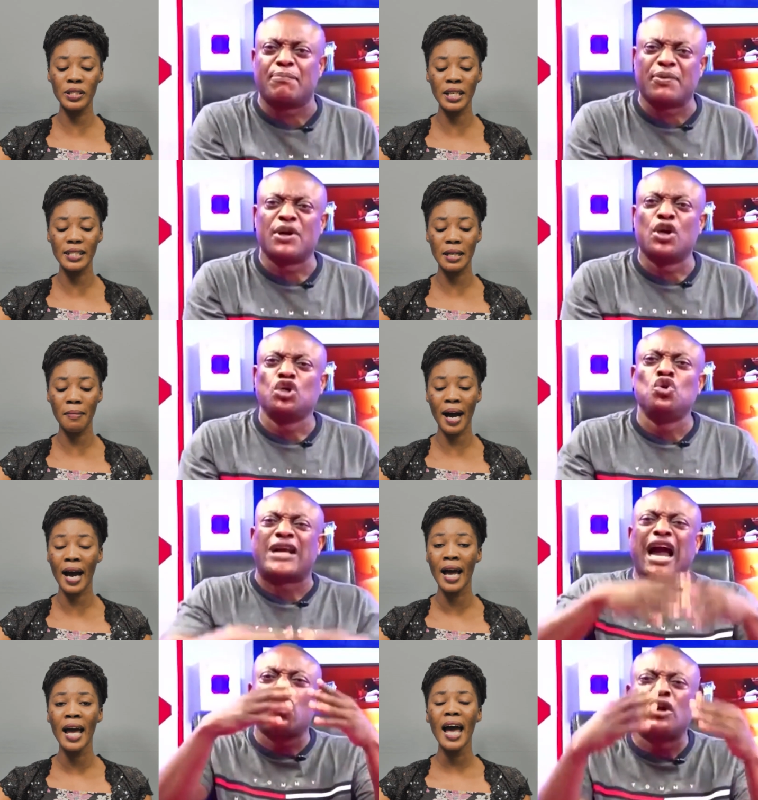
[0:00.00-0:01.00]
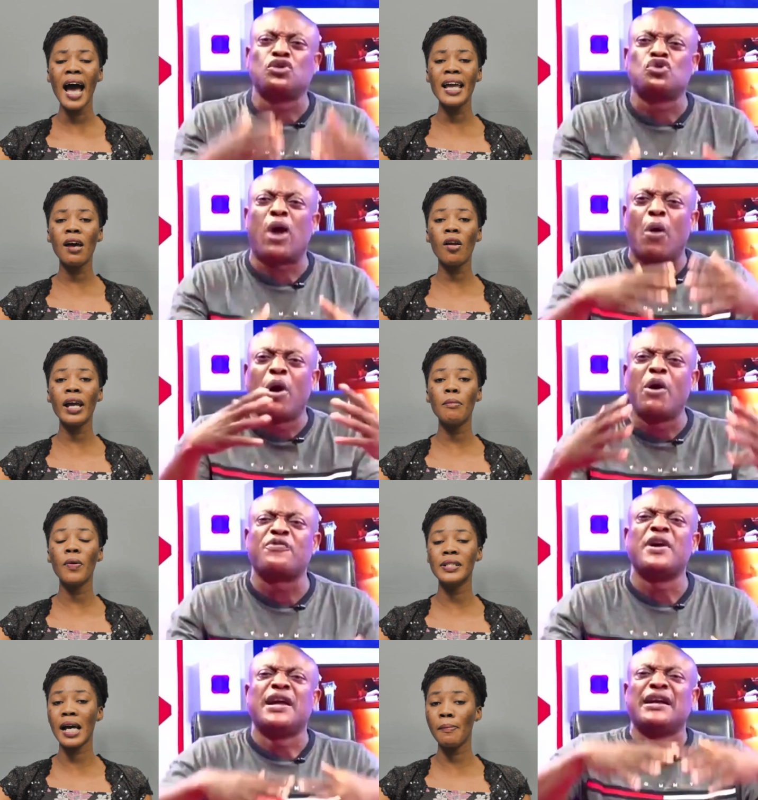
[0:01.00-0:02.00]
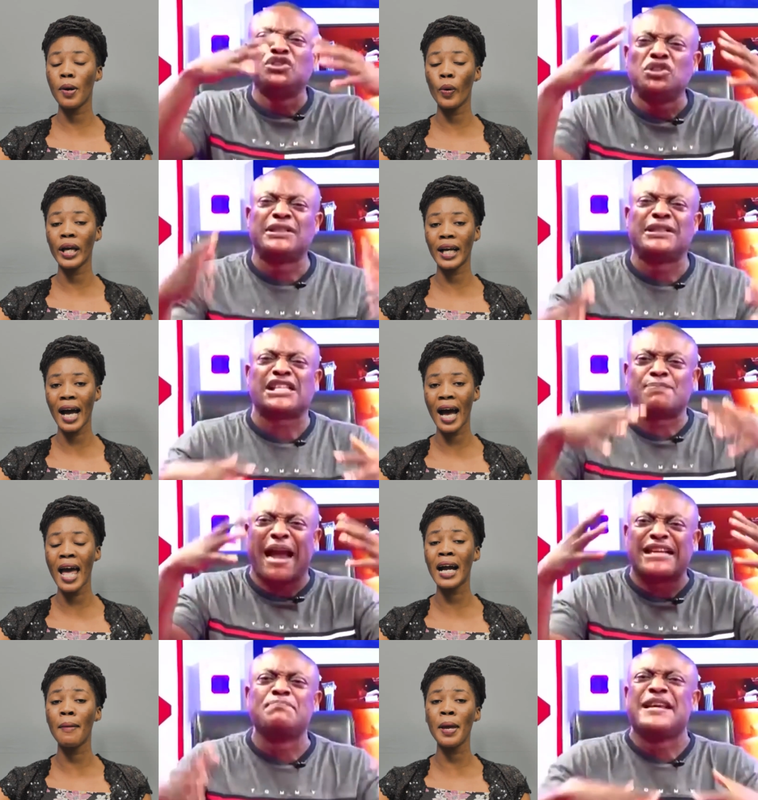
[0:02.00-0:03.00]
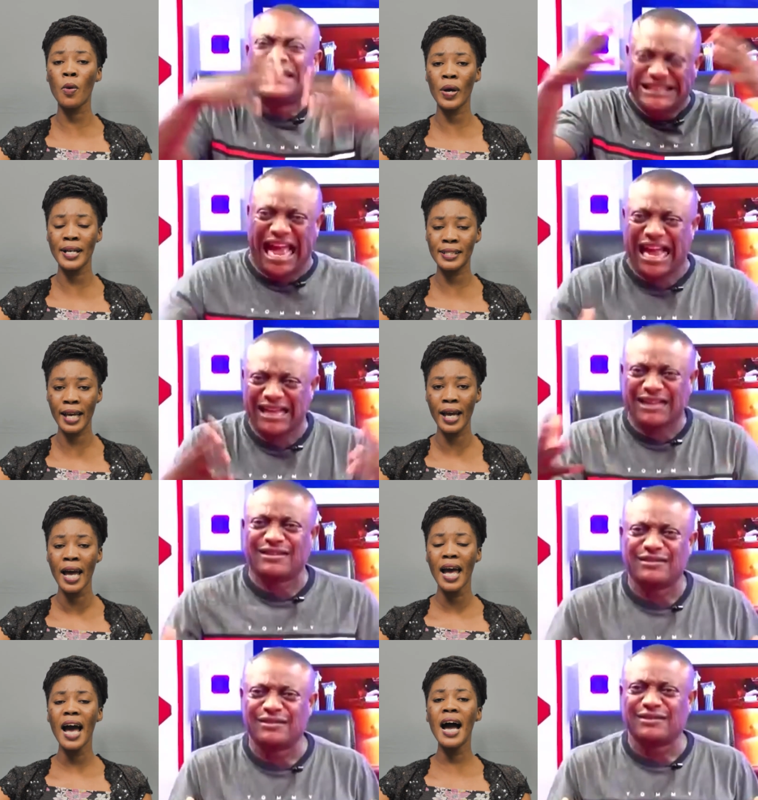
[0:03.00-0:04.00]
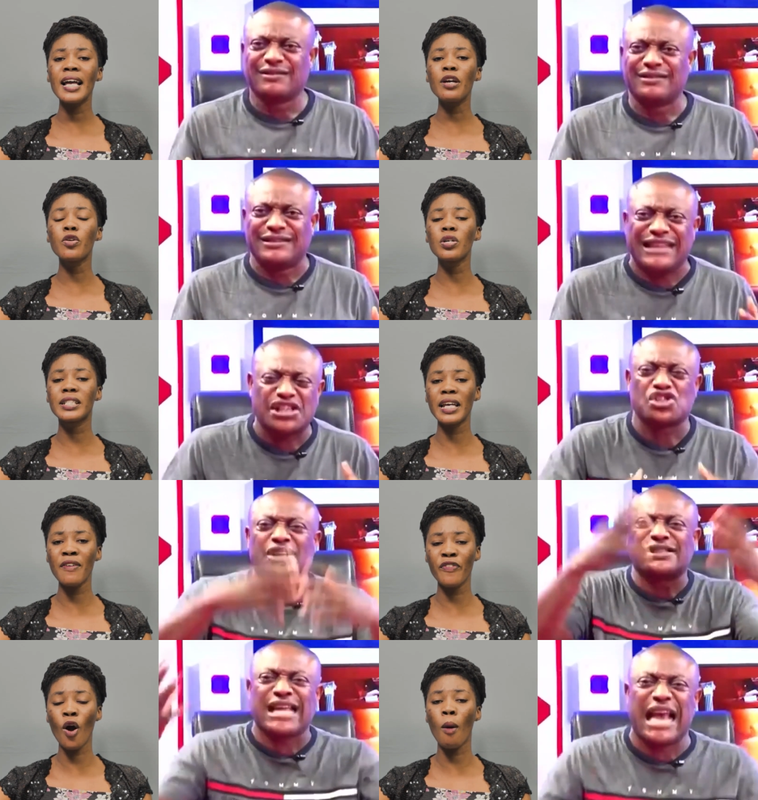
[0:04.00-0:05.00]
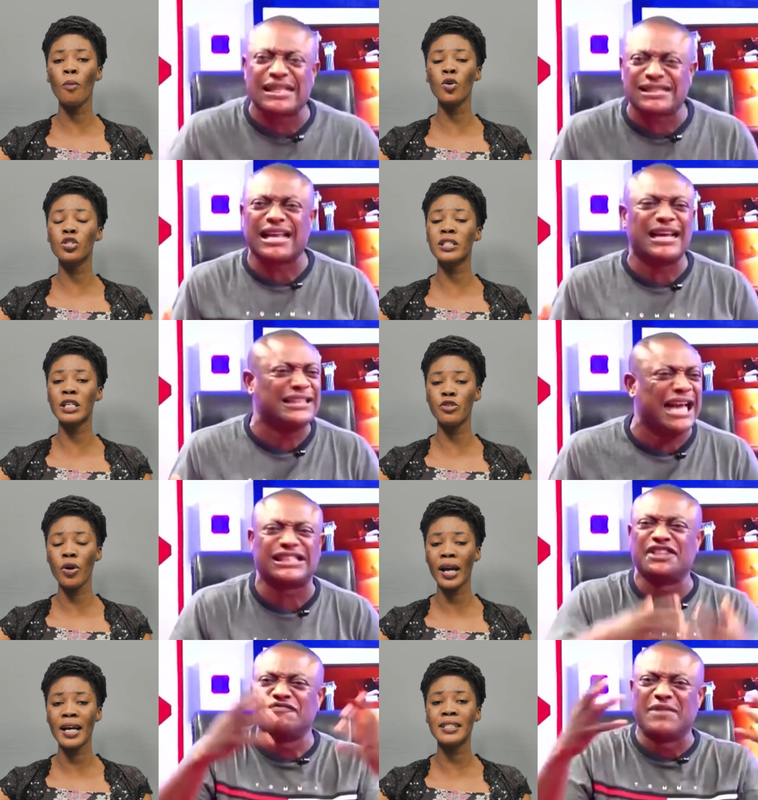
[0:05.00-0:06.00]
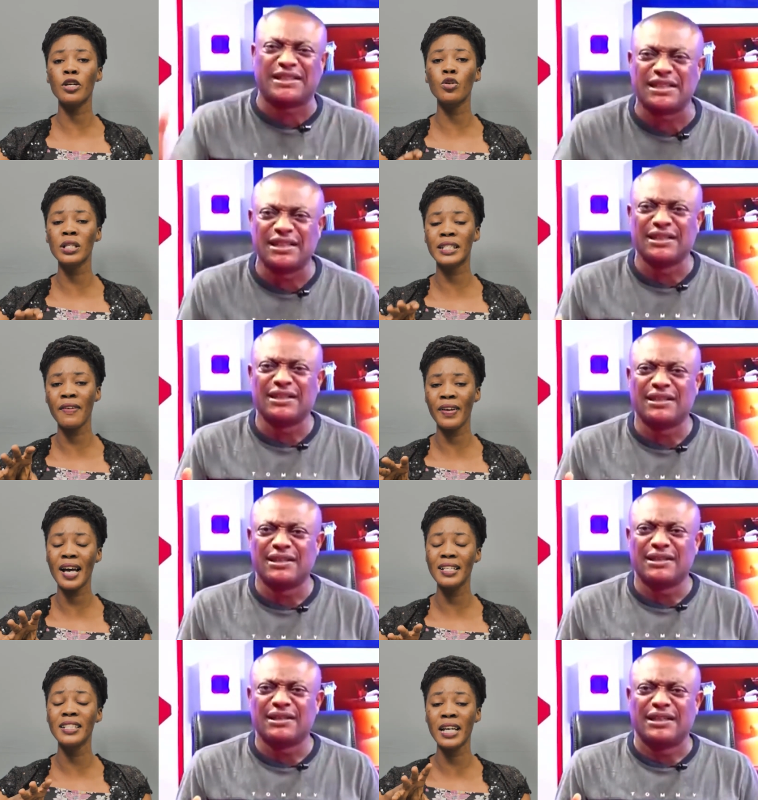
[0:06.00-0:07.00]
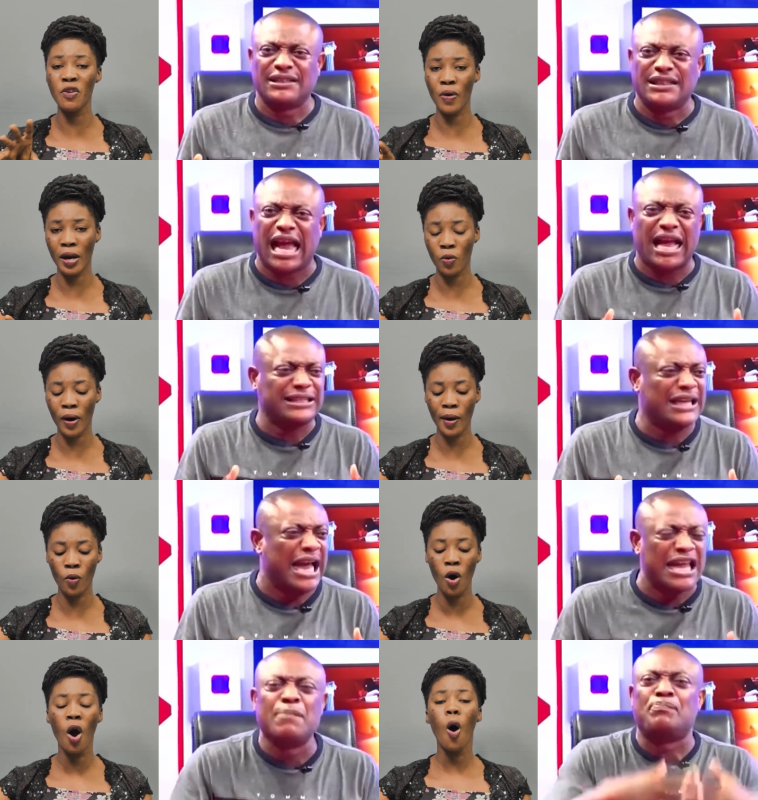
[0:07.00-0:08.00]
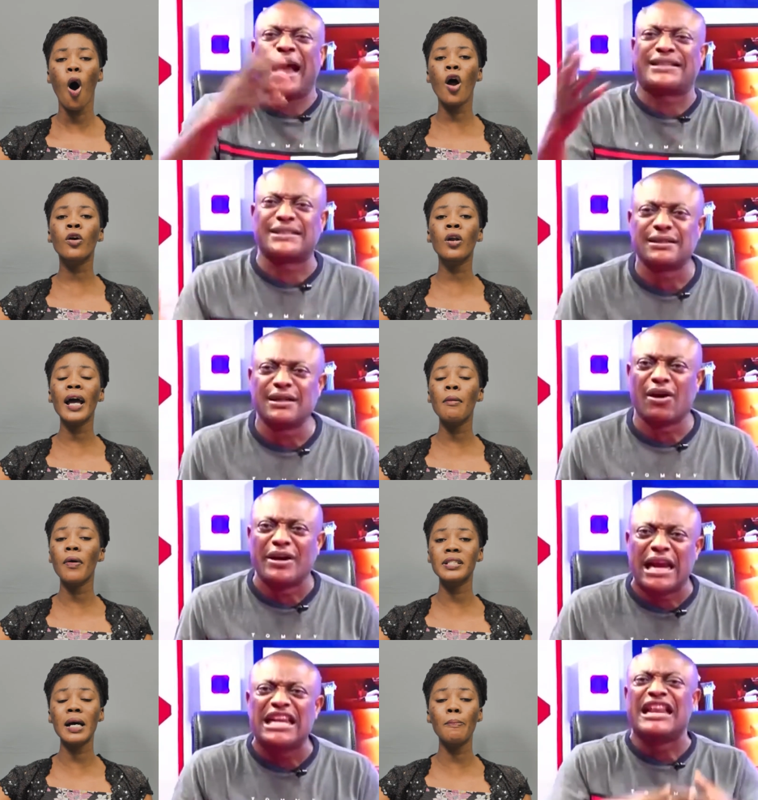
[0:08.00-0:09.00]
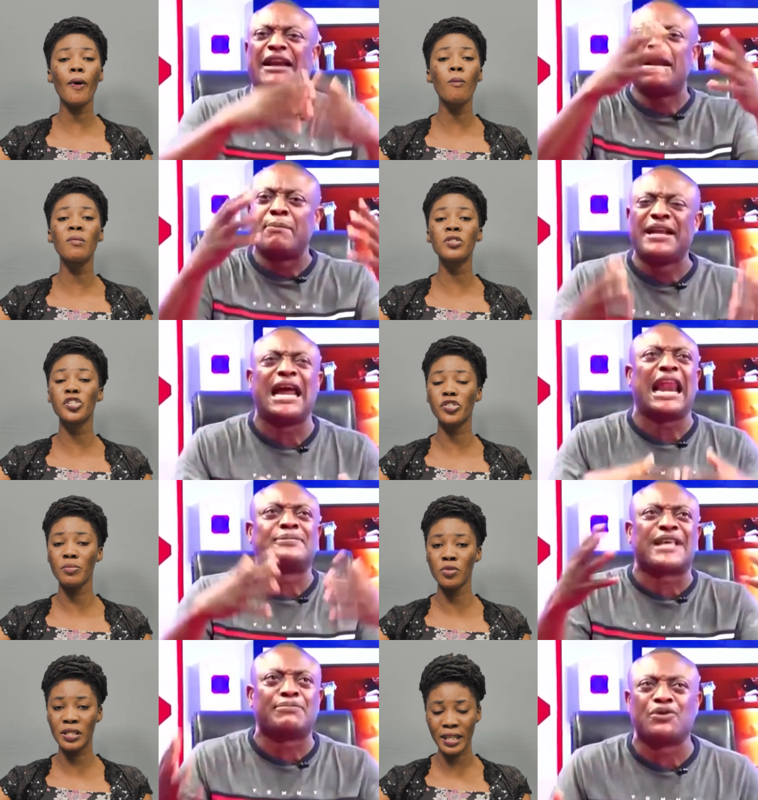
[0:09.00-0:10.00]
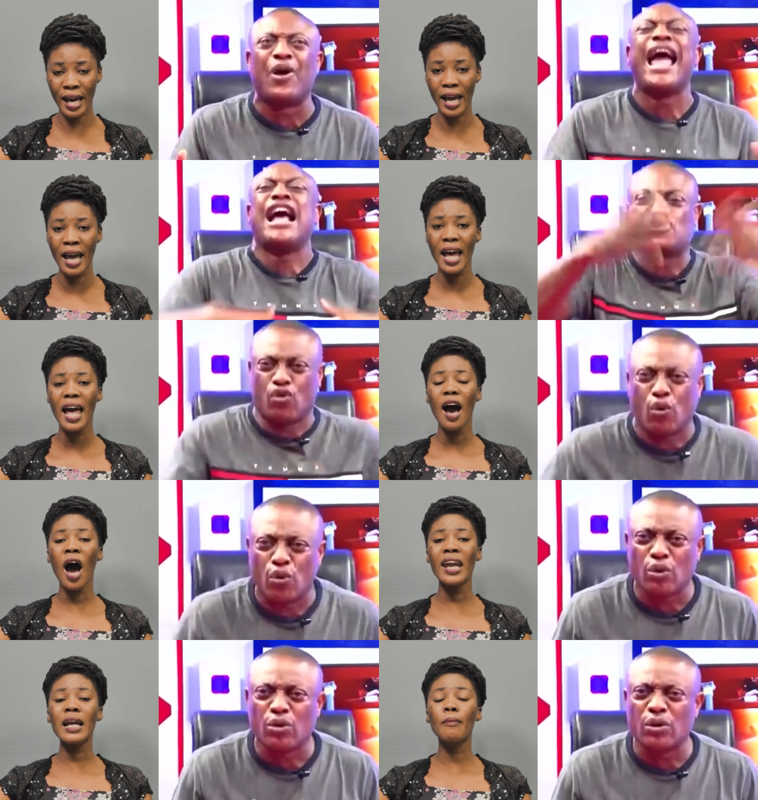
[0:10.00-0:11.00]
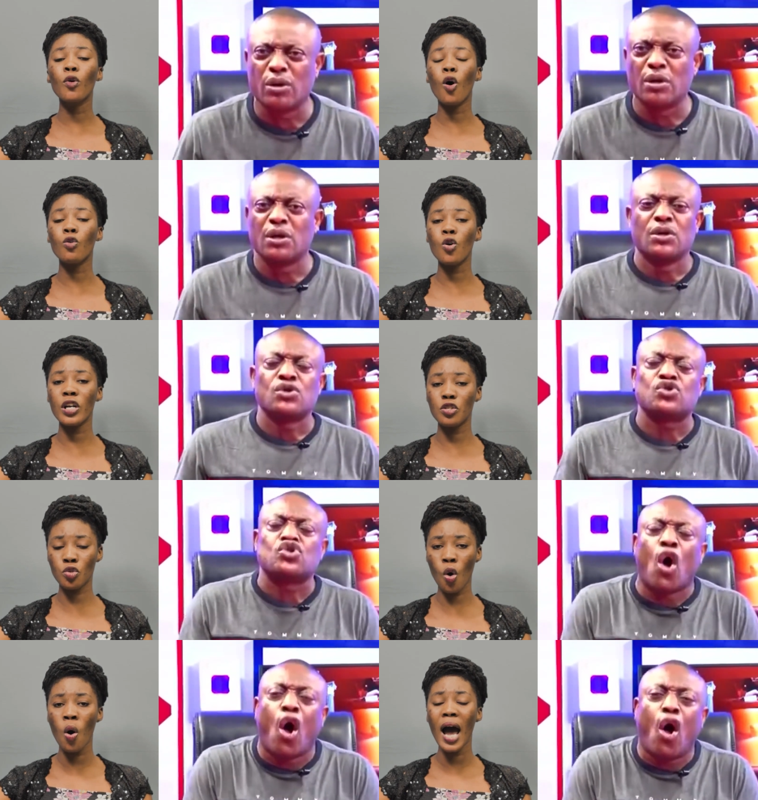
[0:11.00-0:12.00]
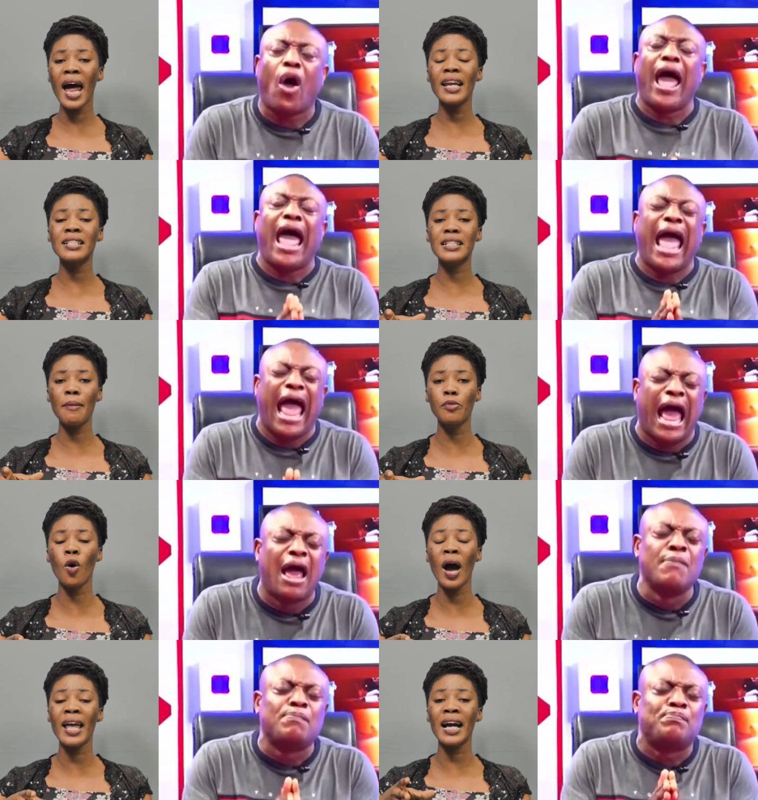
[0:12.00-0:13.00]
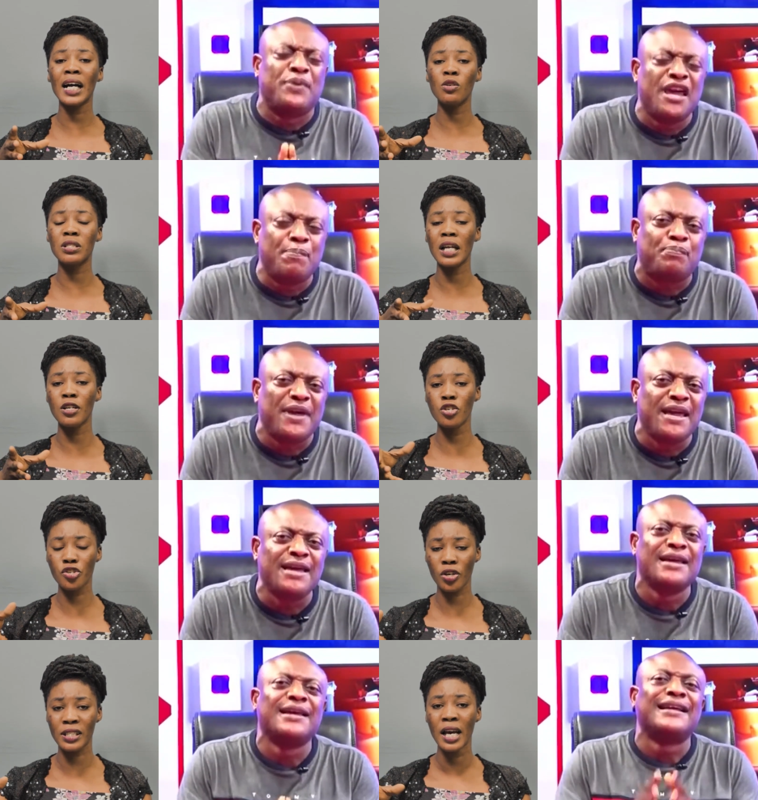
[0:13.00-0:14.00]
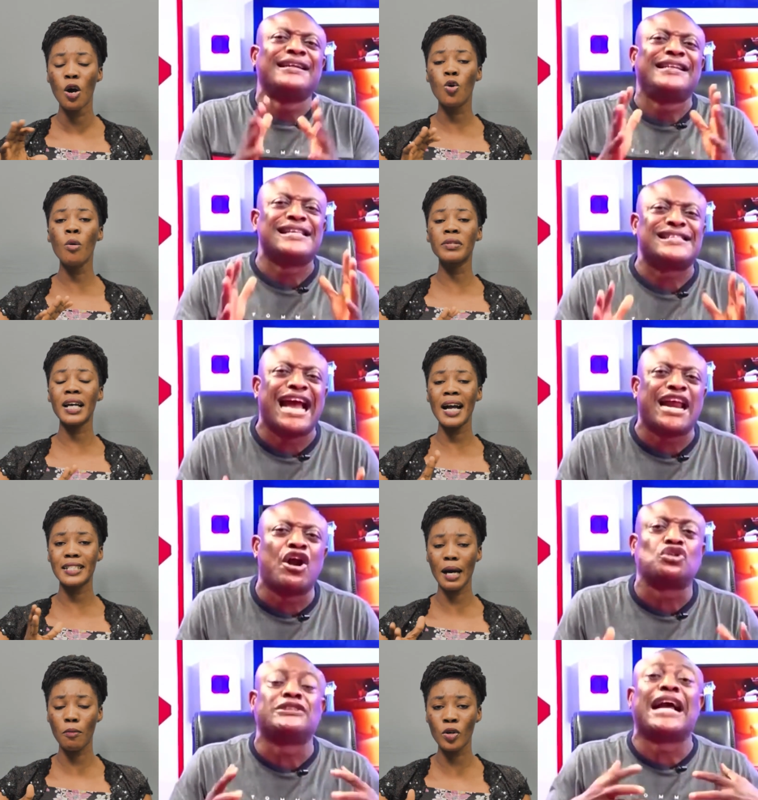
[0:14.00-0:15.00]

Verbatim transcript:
Speaker 1: I would say, Sama, a lawyer Maurice Ampaw, okay, can't a come here, say, a U T V or most studio, and I say U T V in general, and a crown. Ono lawyer Maurice Ampaw, woman Chemu say, and I'm on so, and they said your air councillor Lutrot, Kumchacha,